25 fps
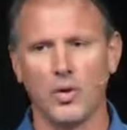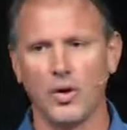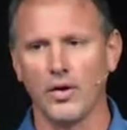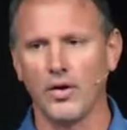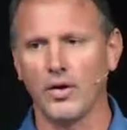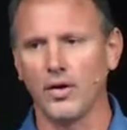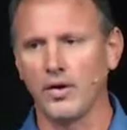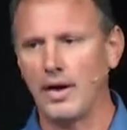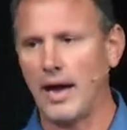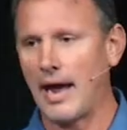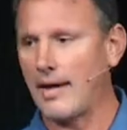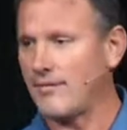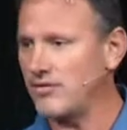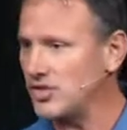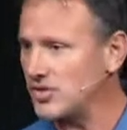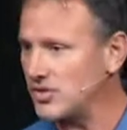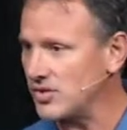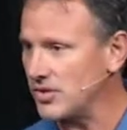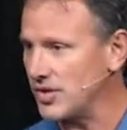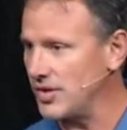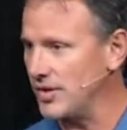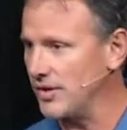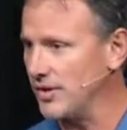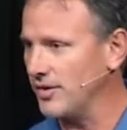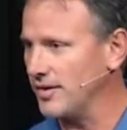are,
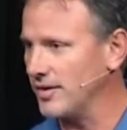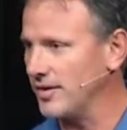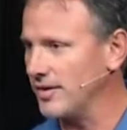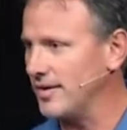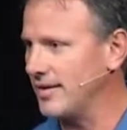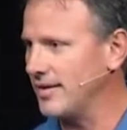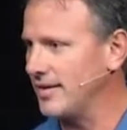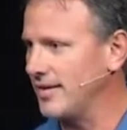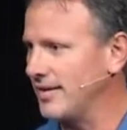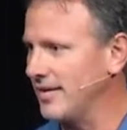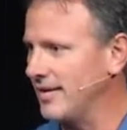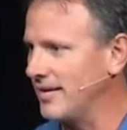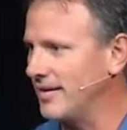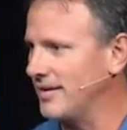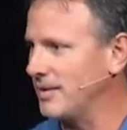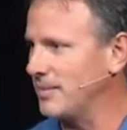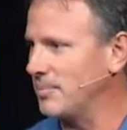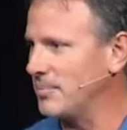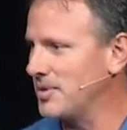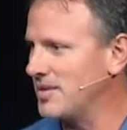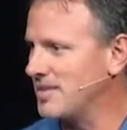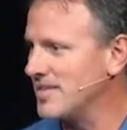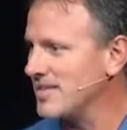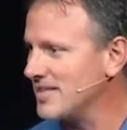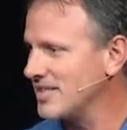obviously here in uh, the
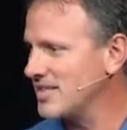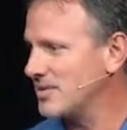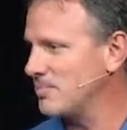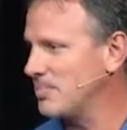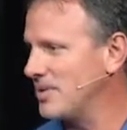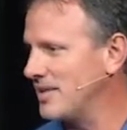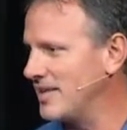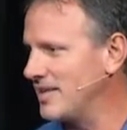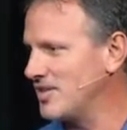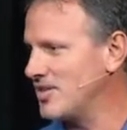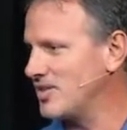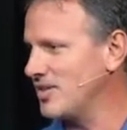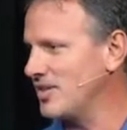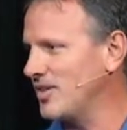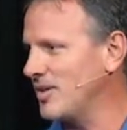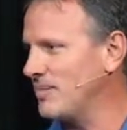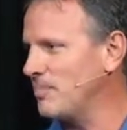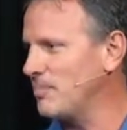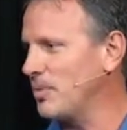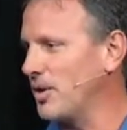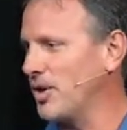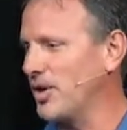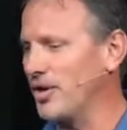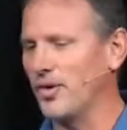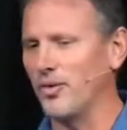peninsula,
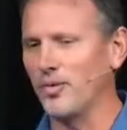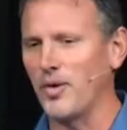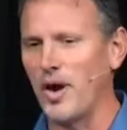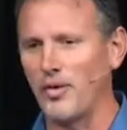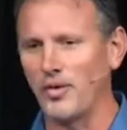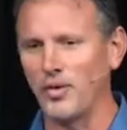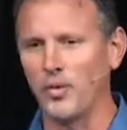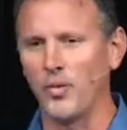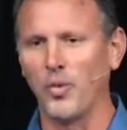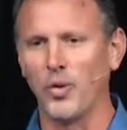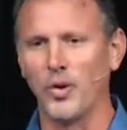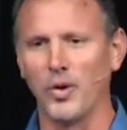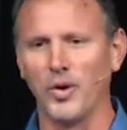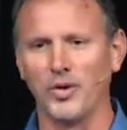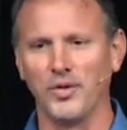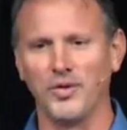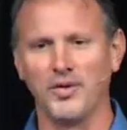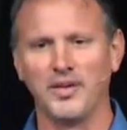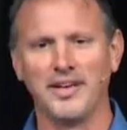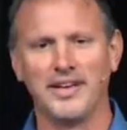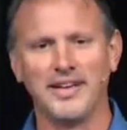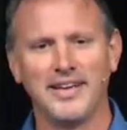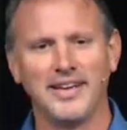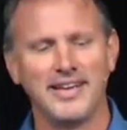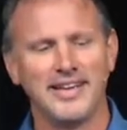but around the world.
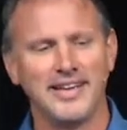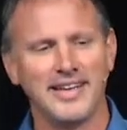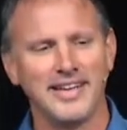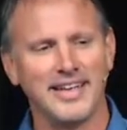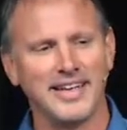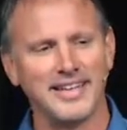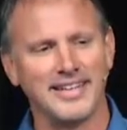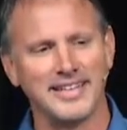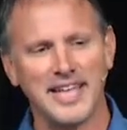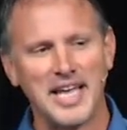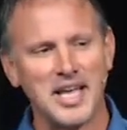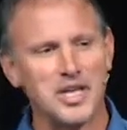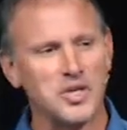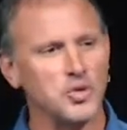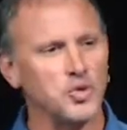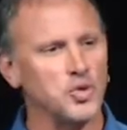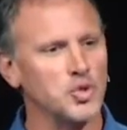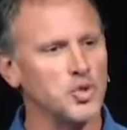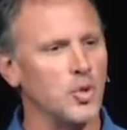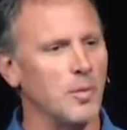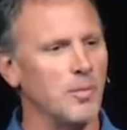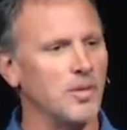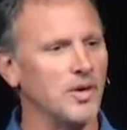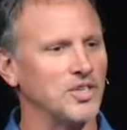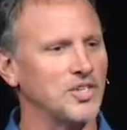And thank you
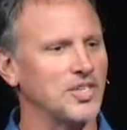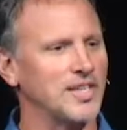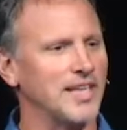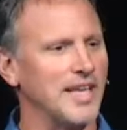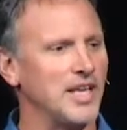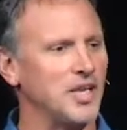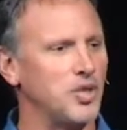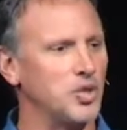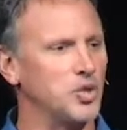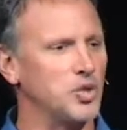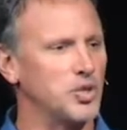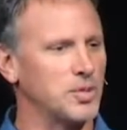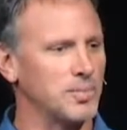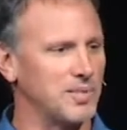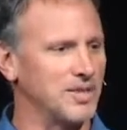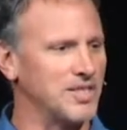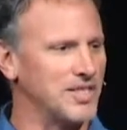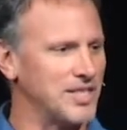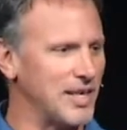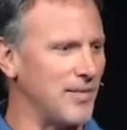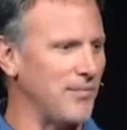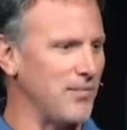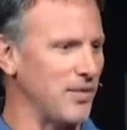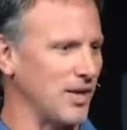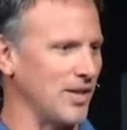so much. Thank you
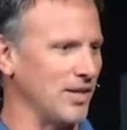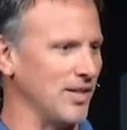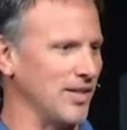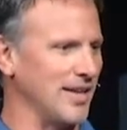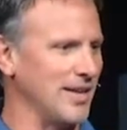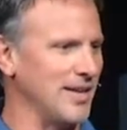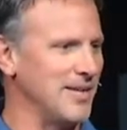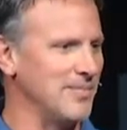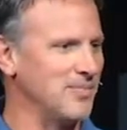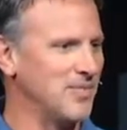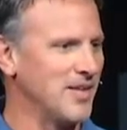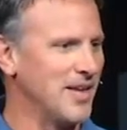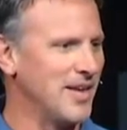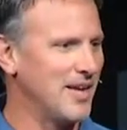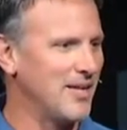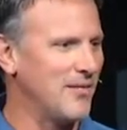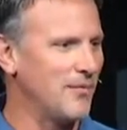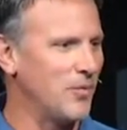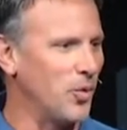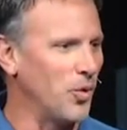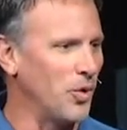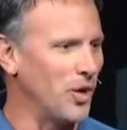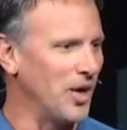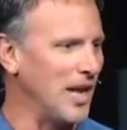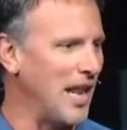specifically
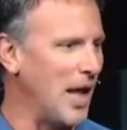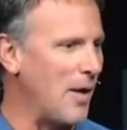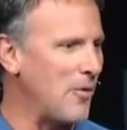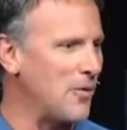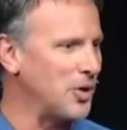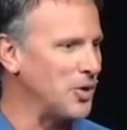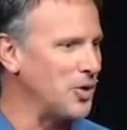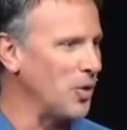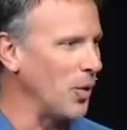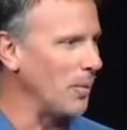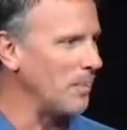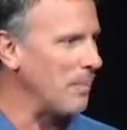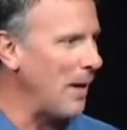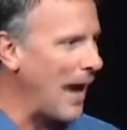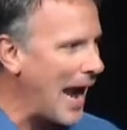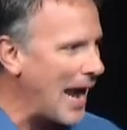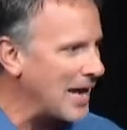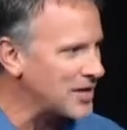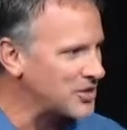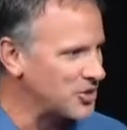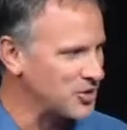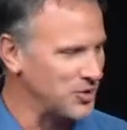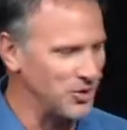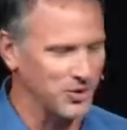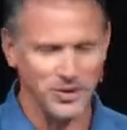for allowing your
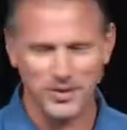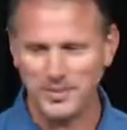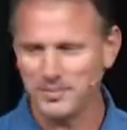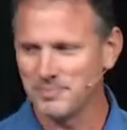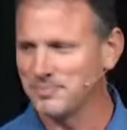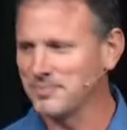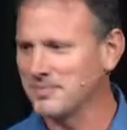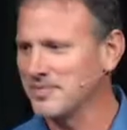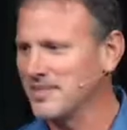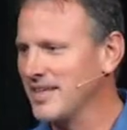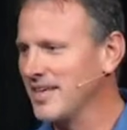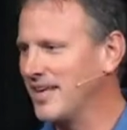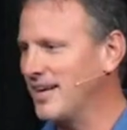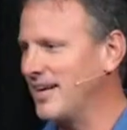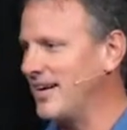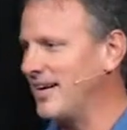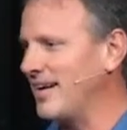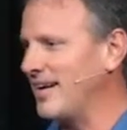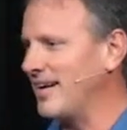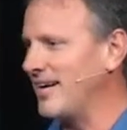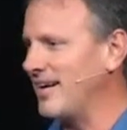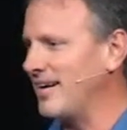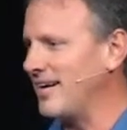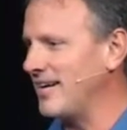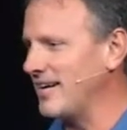pastor,
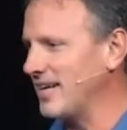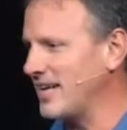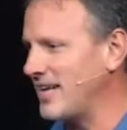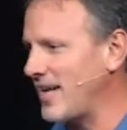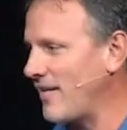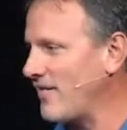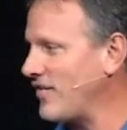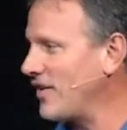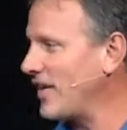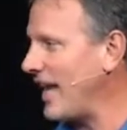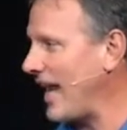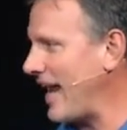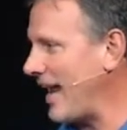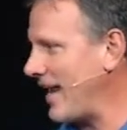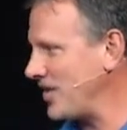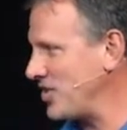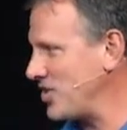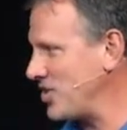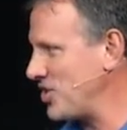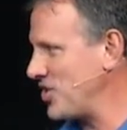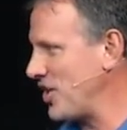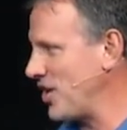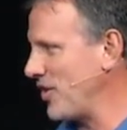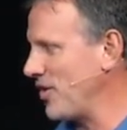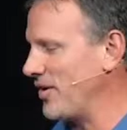uh, Kevin and
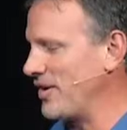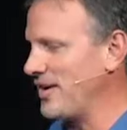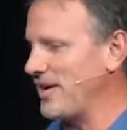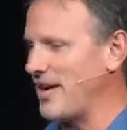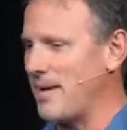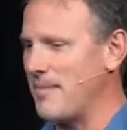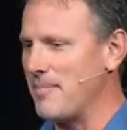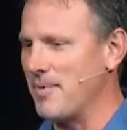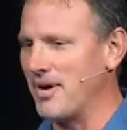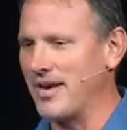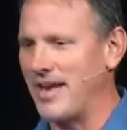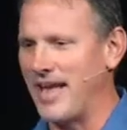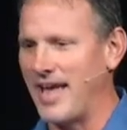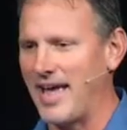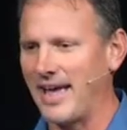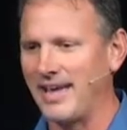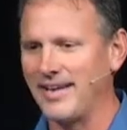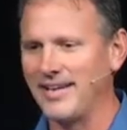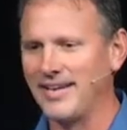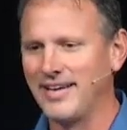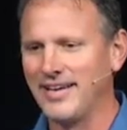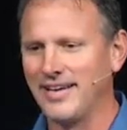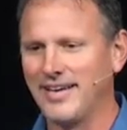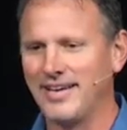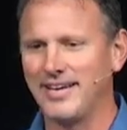Sherry, I might
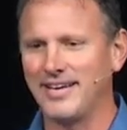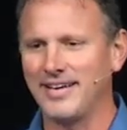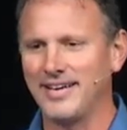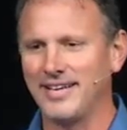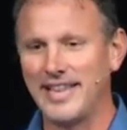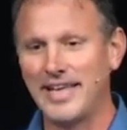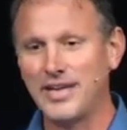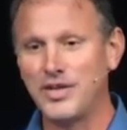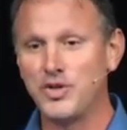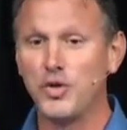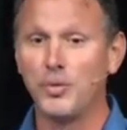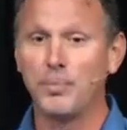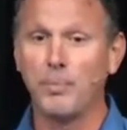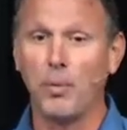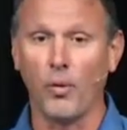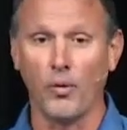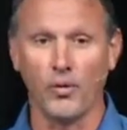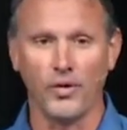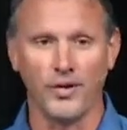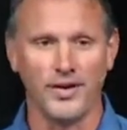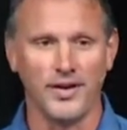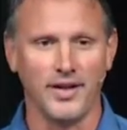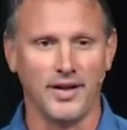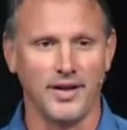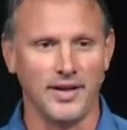add, uh, they do
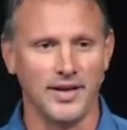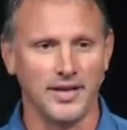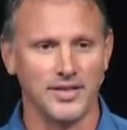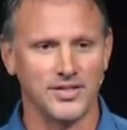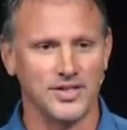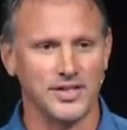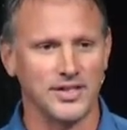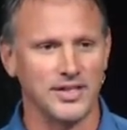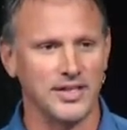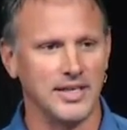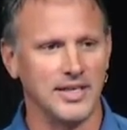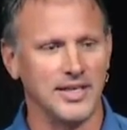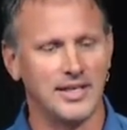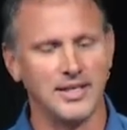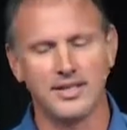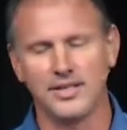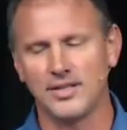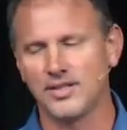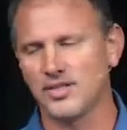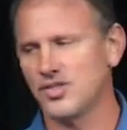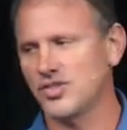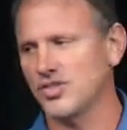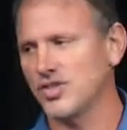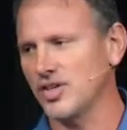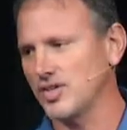pour into us, and, and it
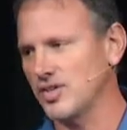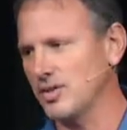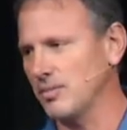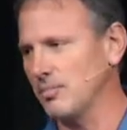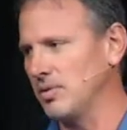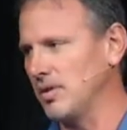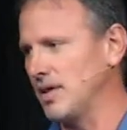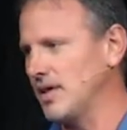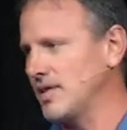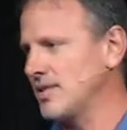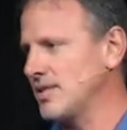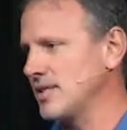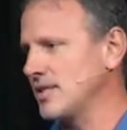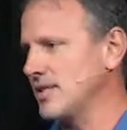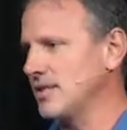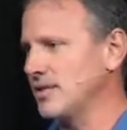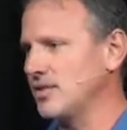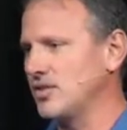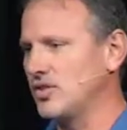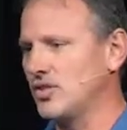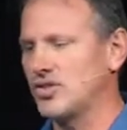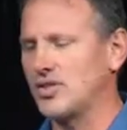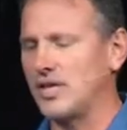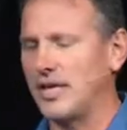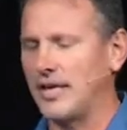is such a blessing.
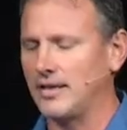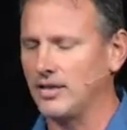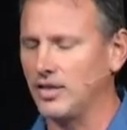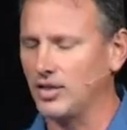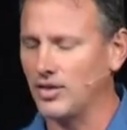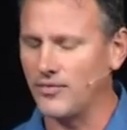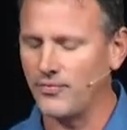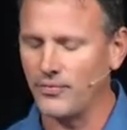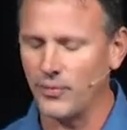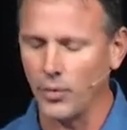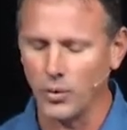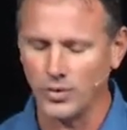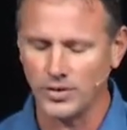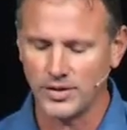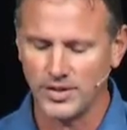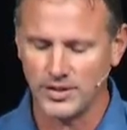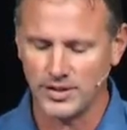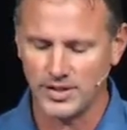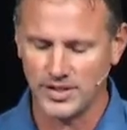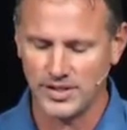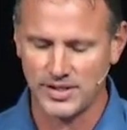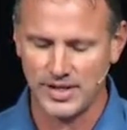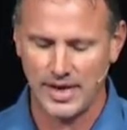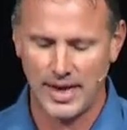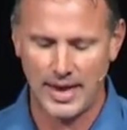Just I look forward to
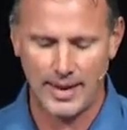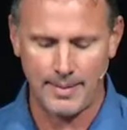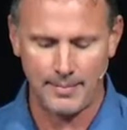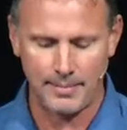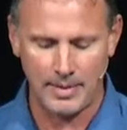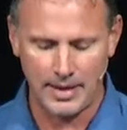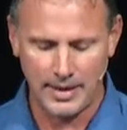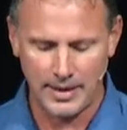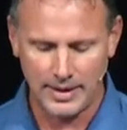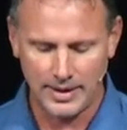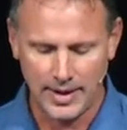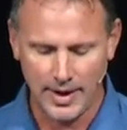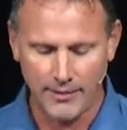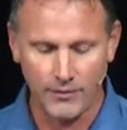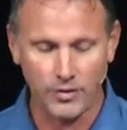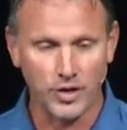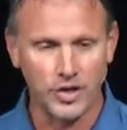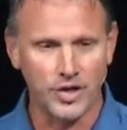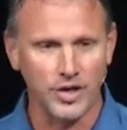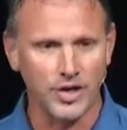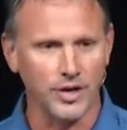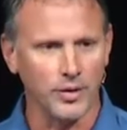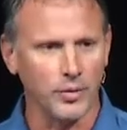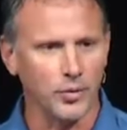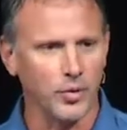this time every
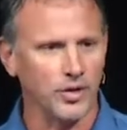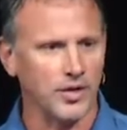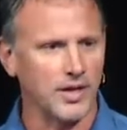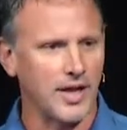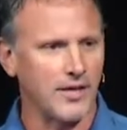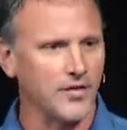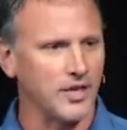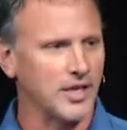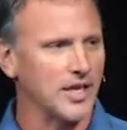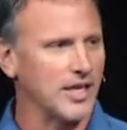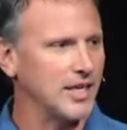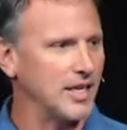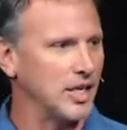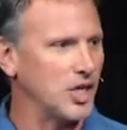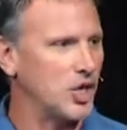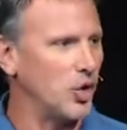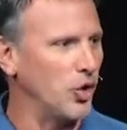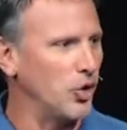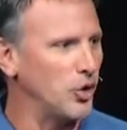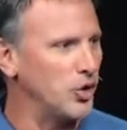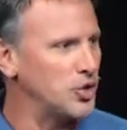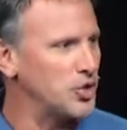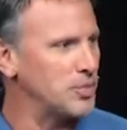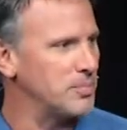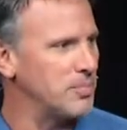year where Kevin can
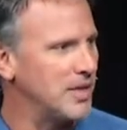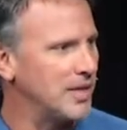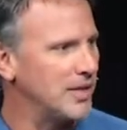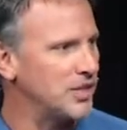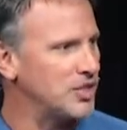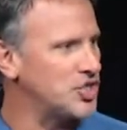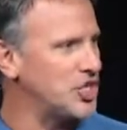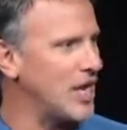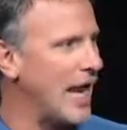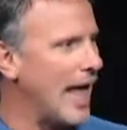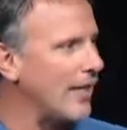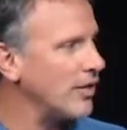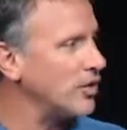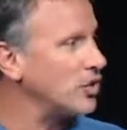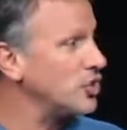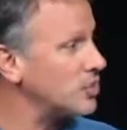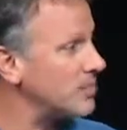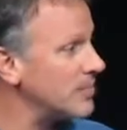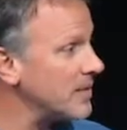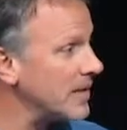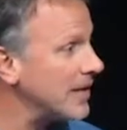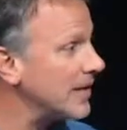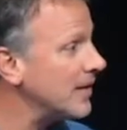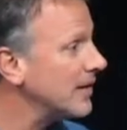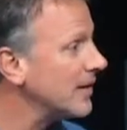encourage me and challenge
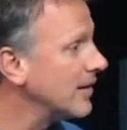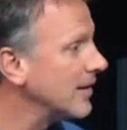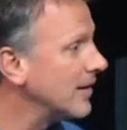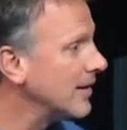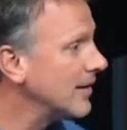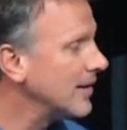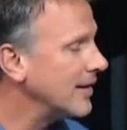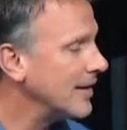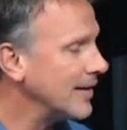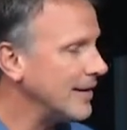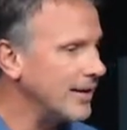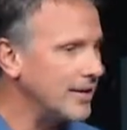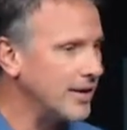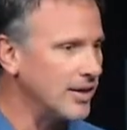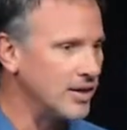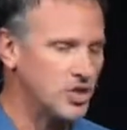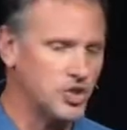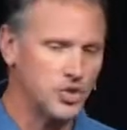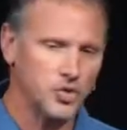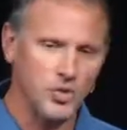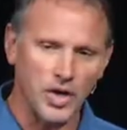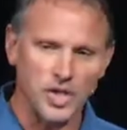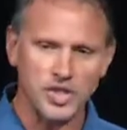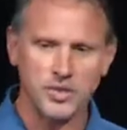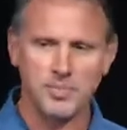me and uh,
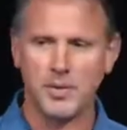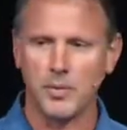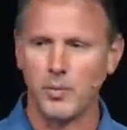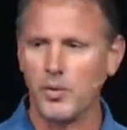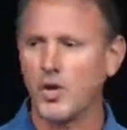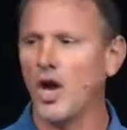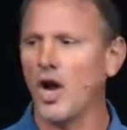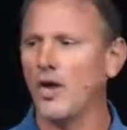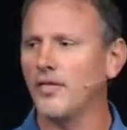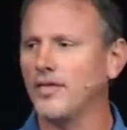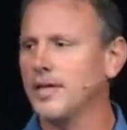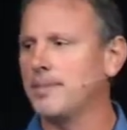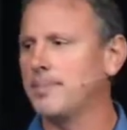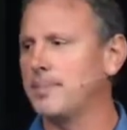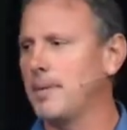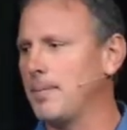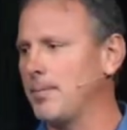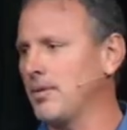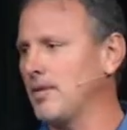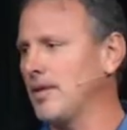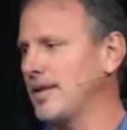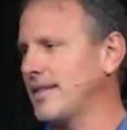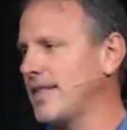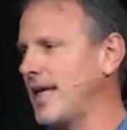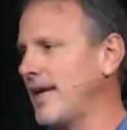stretch me. We all need
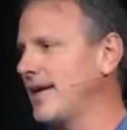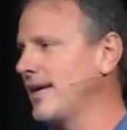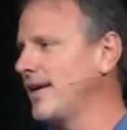people like that